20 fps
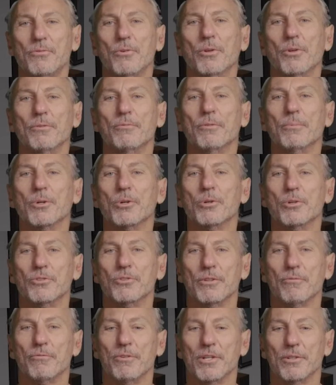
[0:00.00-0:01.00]
Foley from
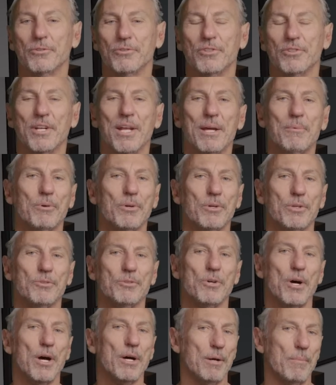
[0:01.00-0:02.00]
Acoustic Fields. Today we're going to
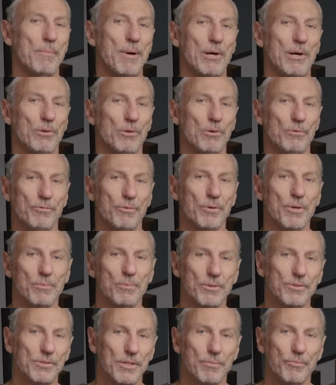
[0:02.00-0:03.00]
talk about low
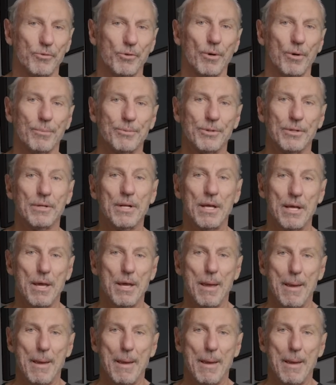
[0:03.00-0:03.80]
frequency absorption.